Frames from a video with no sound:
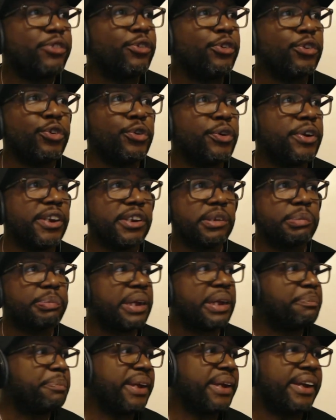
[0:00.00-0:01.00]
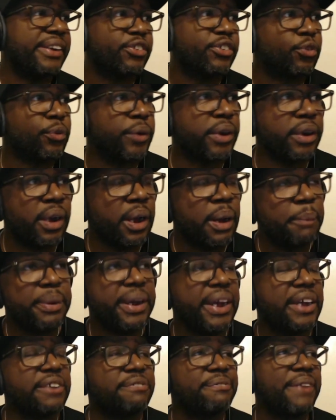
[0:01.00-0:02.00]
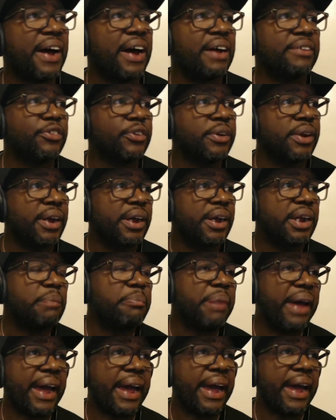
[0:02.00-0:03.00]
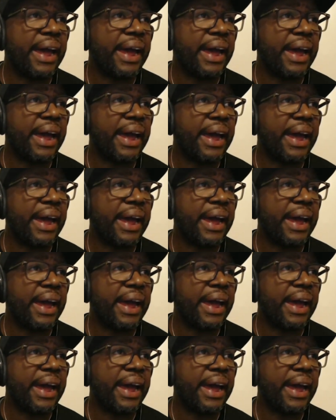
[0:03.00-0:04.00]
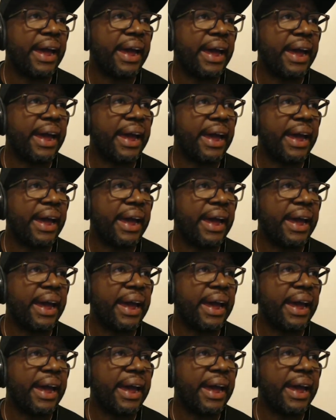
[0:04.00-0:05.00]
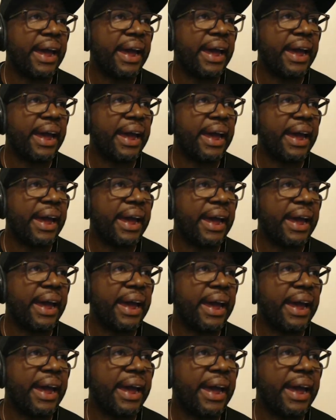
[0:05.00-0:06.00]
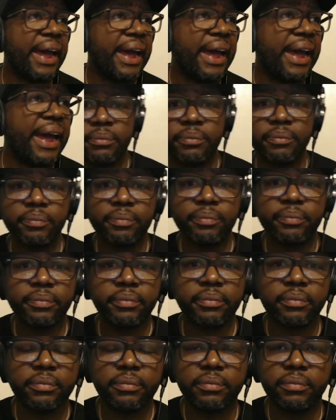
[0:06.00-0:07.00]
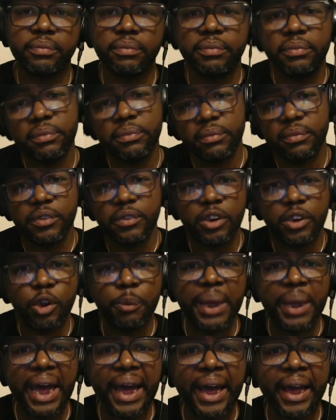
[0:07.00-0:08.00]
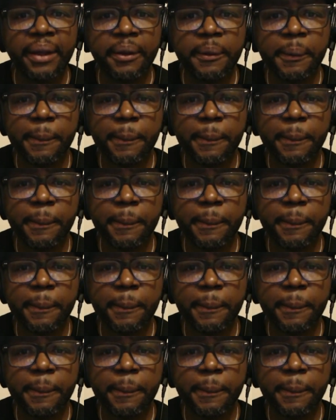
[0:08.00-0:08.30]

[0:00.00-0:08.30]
2 years to play PS3, PS5s in the back and eat apples and look at apple bottoms. You'll be all right.